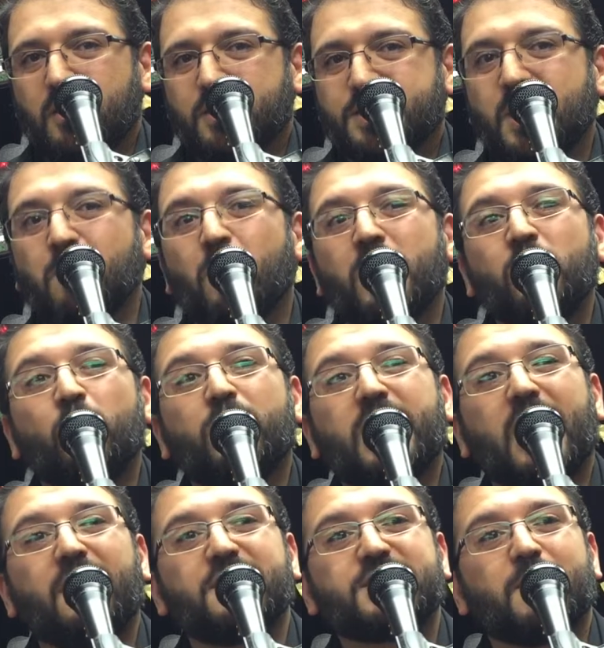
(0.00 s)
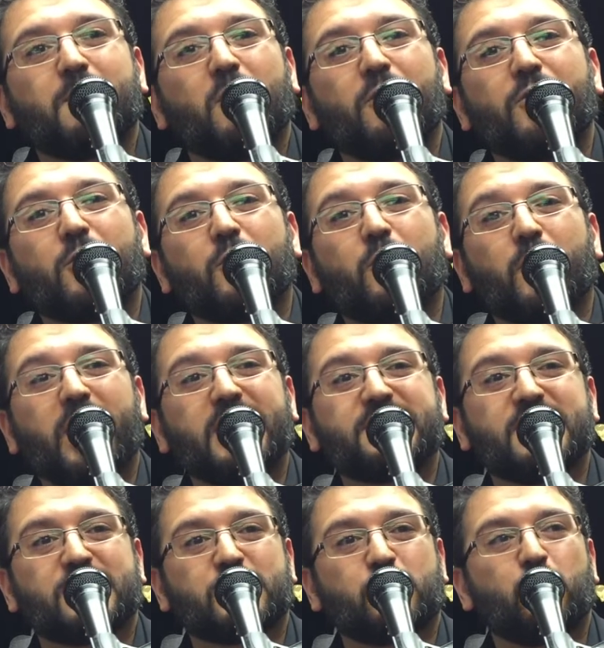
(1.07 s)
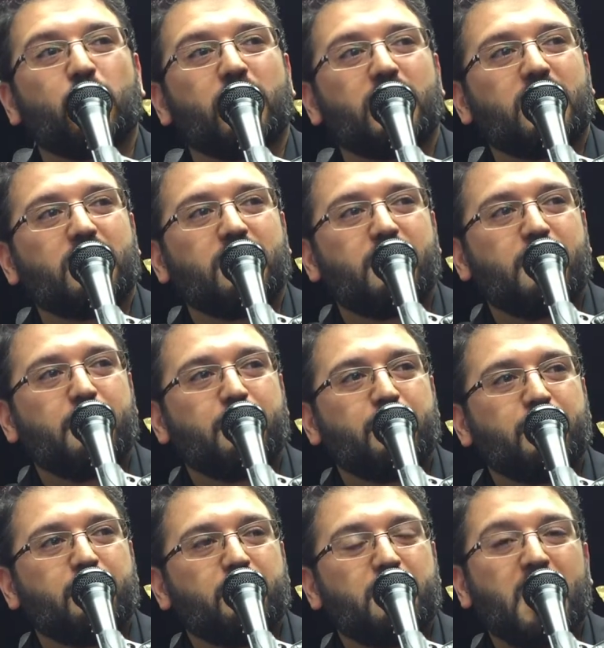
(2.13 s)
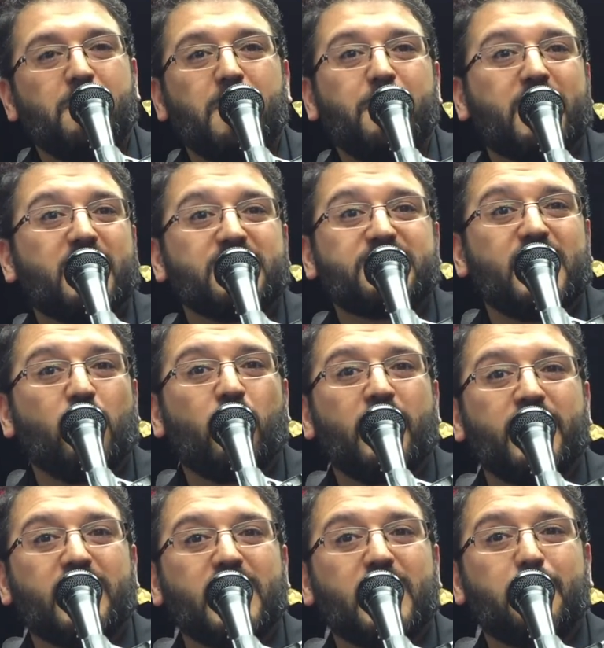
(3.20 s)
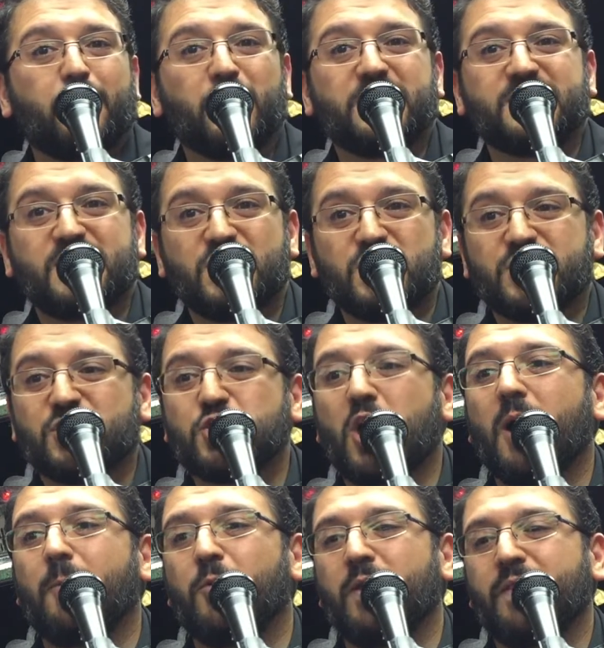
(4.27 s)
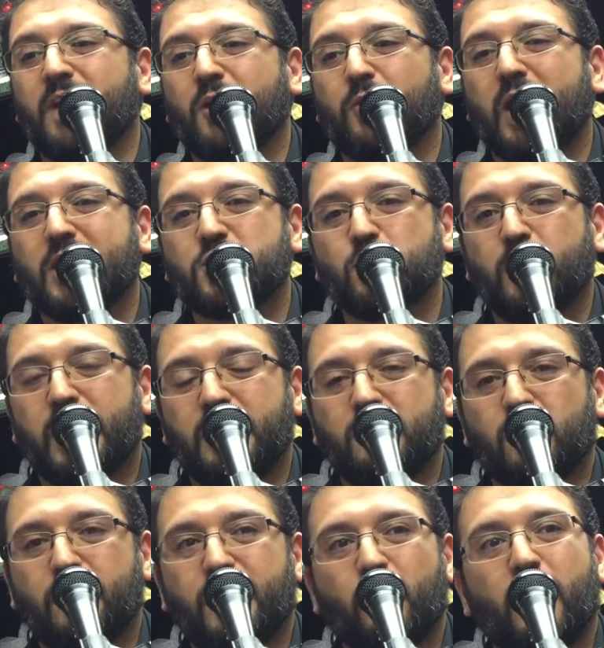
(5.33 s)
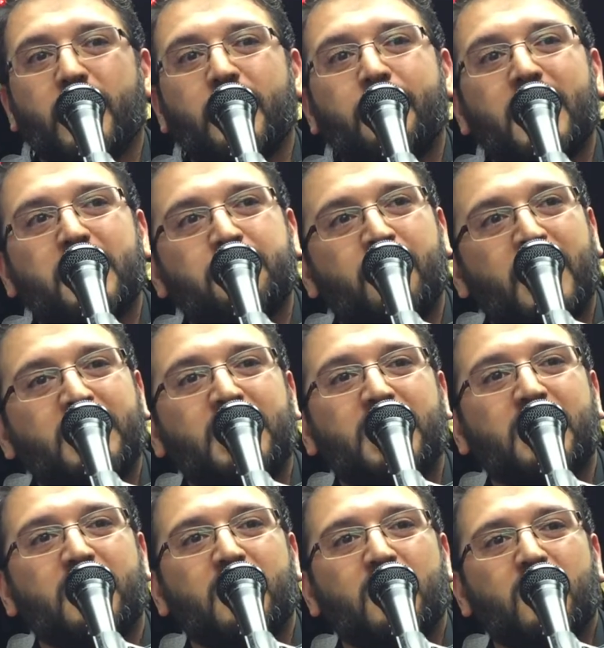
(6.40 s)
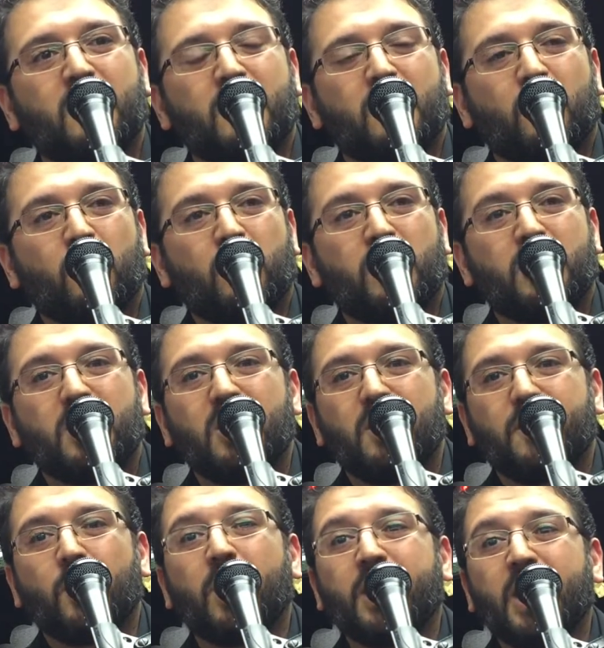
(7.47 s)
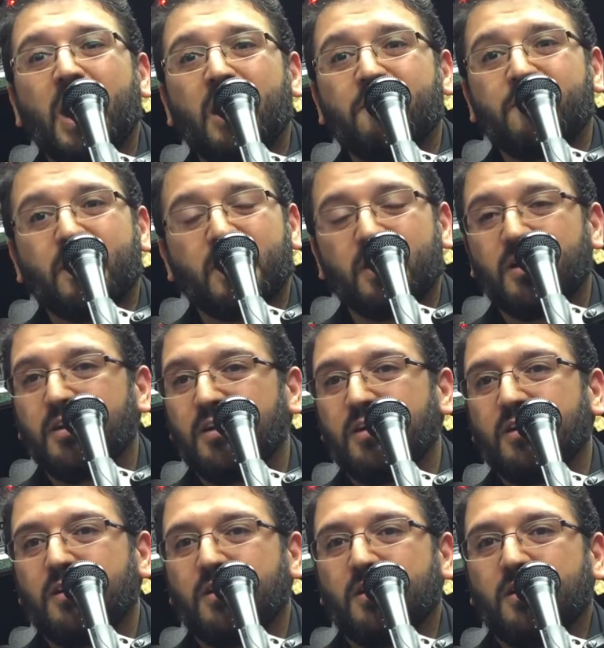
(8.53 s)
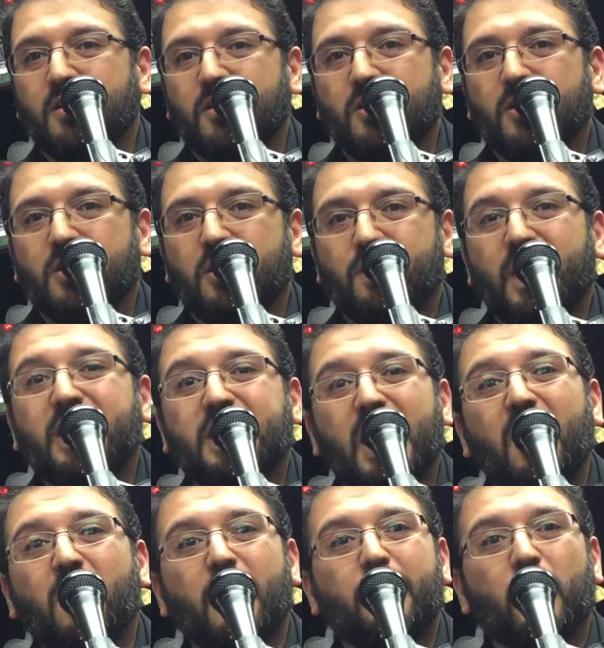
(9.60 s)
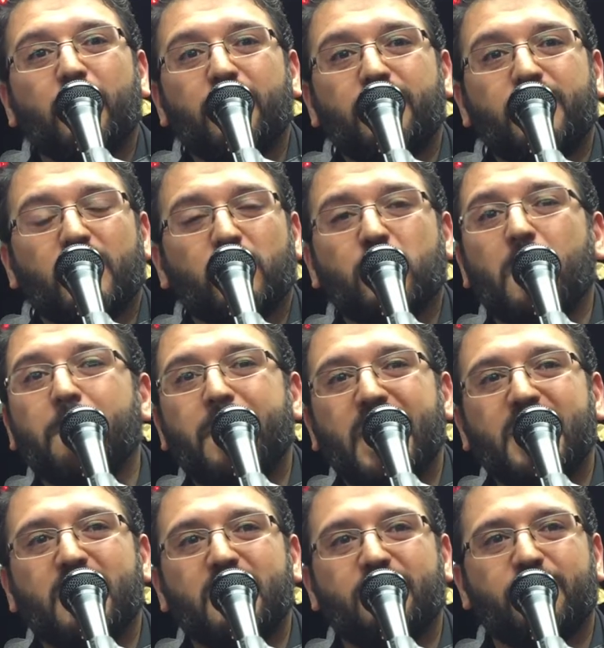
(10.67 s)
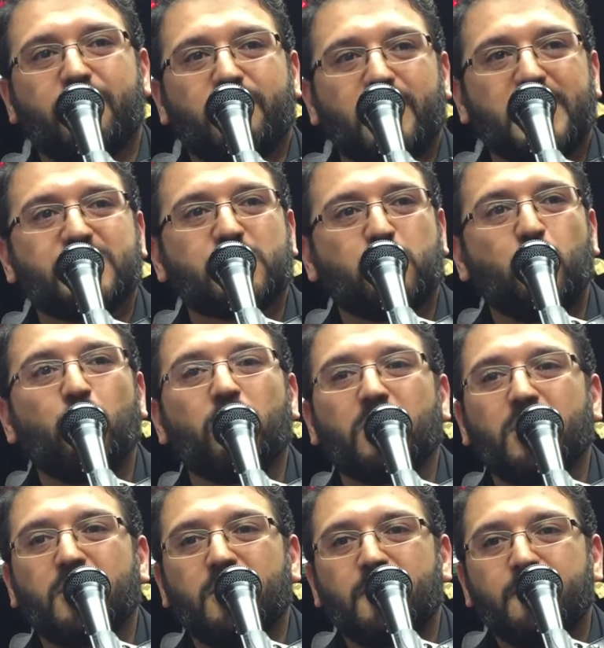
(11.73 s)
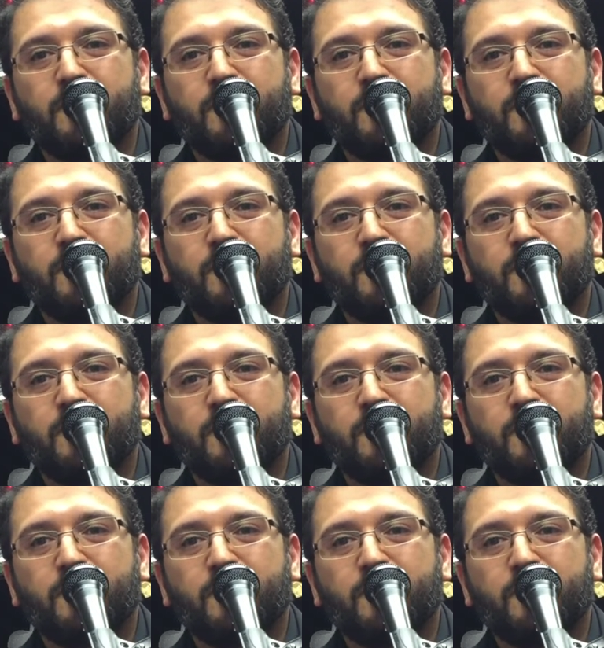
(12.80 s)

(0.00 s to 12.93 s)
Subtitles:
Someone who cares about their grades at school, maybe because they want to get a prestigious job when they graduate, or they want to make money, or they want to have they care about their competitive at school.